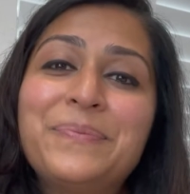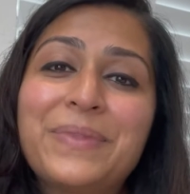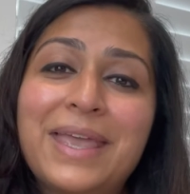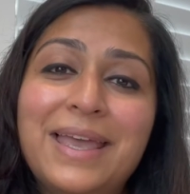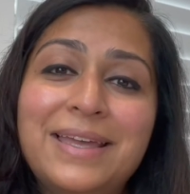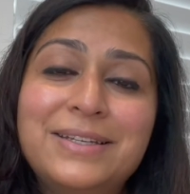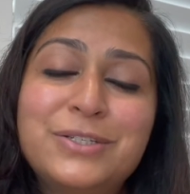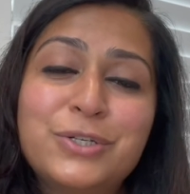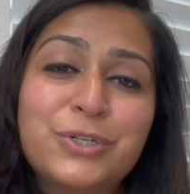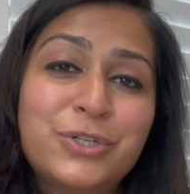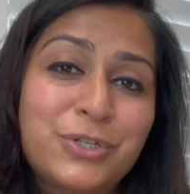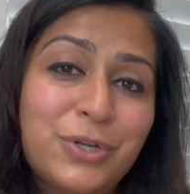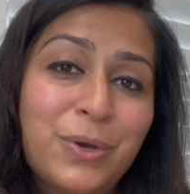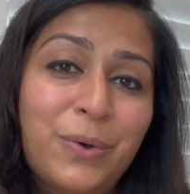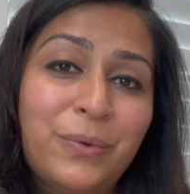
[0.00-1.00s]
and to
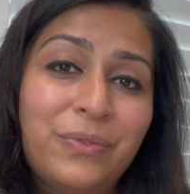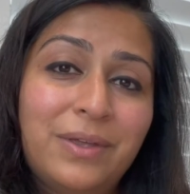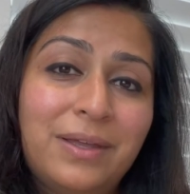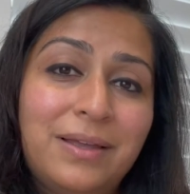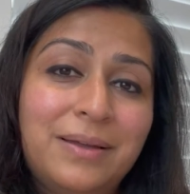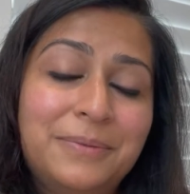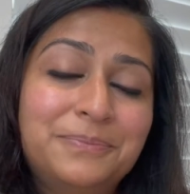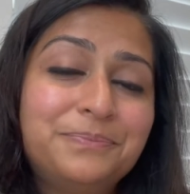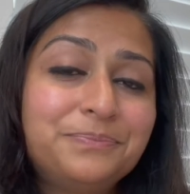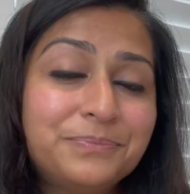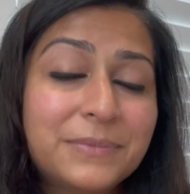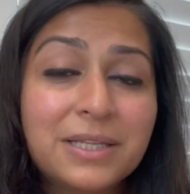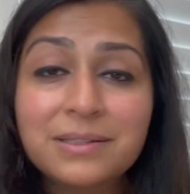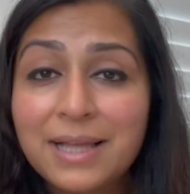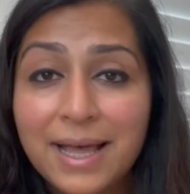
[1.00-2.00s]
show the
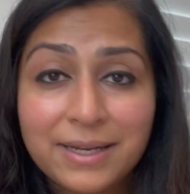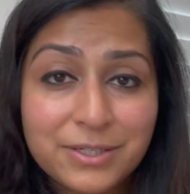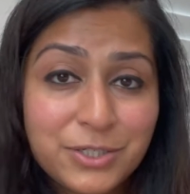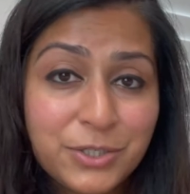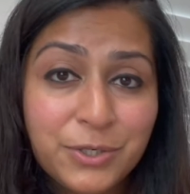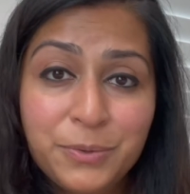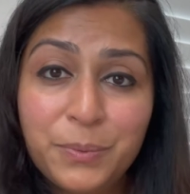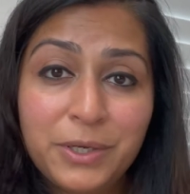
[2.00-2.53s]
latitude